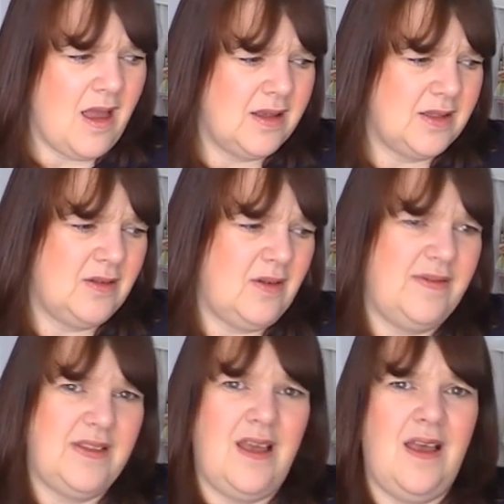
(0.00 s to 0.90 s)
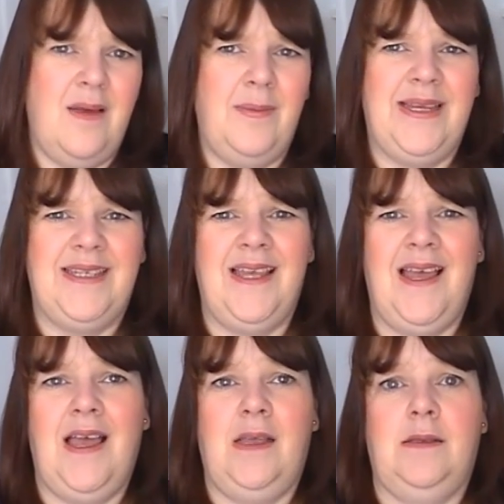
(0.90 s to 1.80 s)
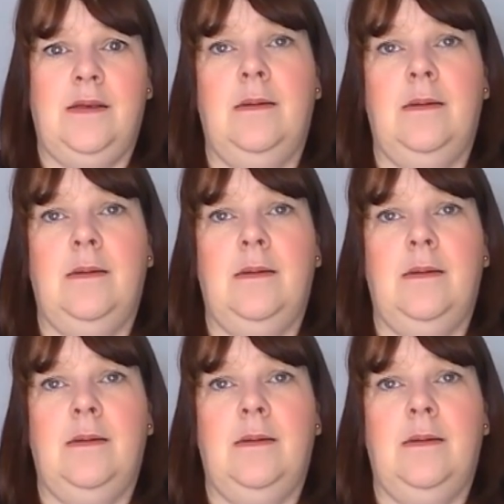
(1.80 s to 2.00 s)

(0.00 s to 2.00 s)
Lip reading: So I've set hubby a task.